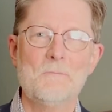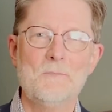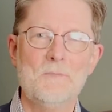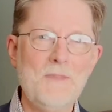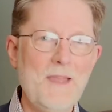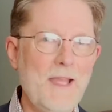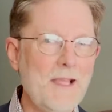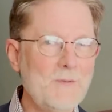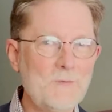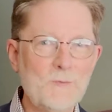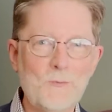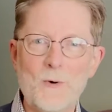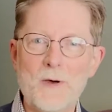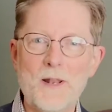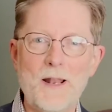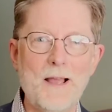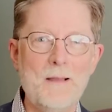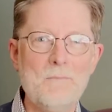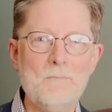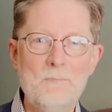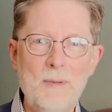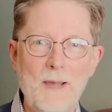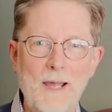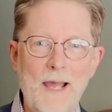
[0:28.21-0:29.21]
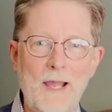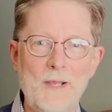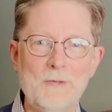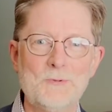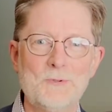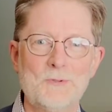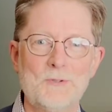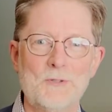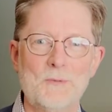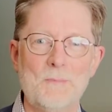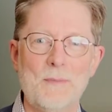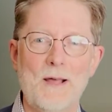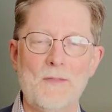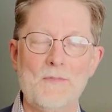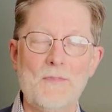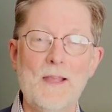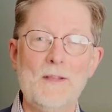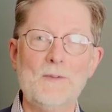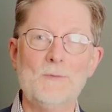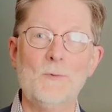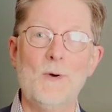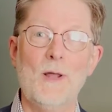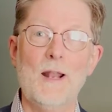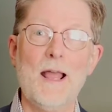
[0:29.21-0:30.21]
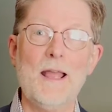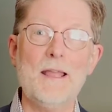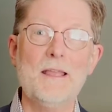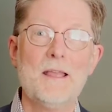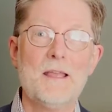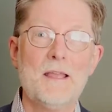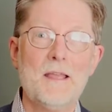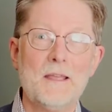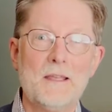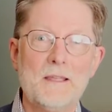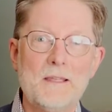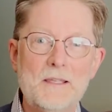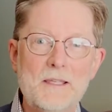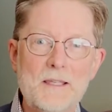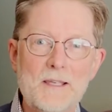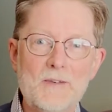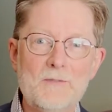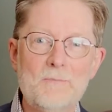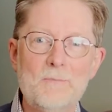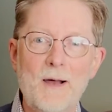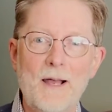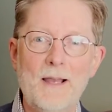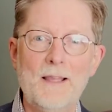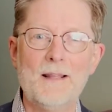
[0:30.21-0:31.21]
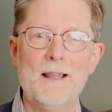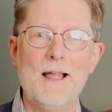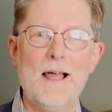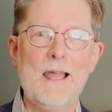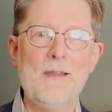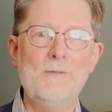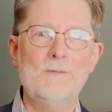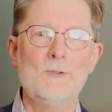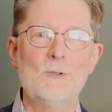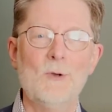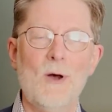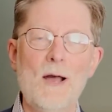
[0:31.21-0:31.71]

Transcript: That's what I'm passionate about. That's what I give my life to.